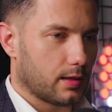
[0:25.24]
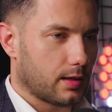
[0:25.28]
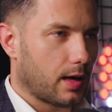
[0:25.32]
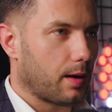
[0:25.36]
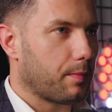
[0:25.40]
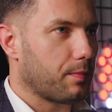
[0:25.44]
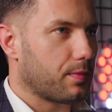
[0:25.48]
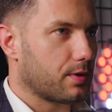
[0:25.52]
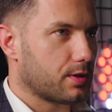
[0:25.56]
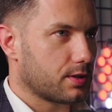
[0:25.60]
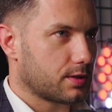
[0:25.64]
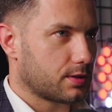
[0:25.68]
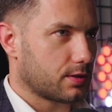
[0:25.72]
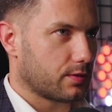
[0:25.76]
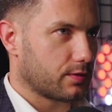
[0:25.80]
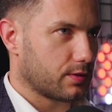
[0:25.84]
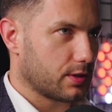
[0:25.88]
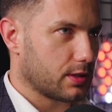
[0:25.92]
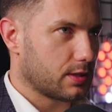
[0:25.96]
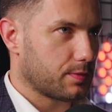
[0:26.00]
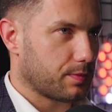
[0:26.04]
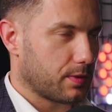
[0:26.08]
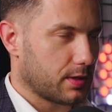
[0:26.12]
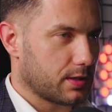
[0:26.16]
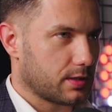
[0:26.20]
Numbers of
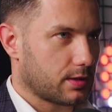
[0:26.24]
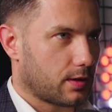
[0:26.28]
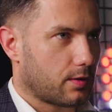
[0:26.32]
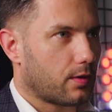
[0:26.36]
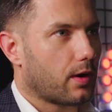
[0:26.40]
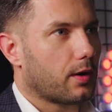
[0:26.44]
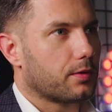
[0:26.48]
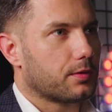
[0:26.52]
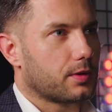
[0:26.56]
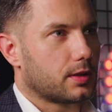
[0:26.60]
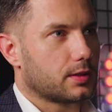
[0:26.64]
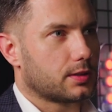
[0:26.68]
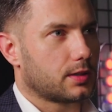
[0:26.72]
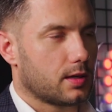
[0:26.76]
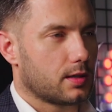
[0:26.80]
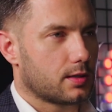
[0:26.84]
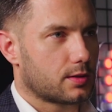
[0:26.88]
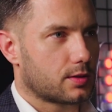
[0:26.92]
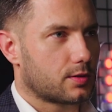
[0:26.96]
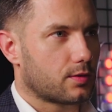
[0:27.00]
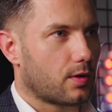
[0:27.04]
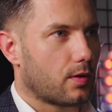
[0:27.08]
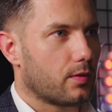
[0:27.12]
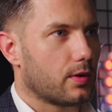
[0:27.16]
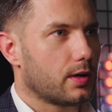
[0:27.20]
displays around us is
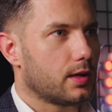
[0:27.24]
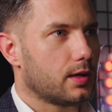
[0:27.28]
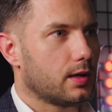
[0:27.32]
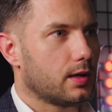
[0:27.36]
growing,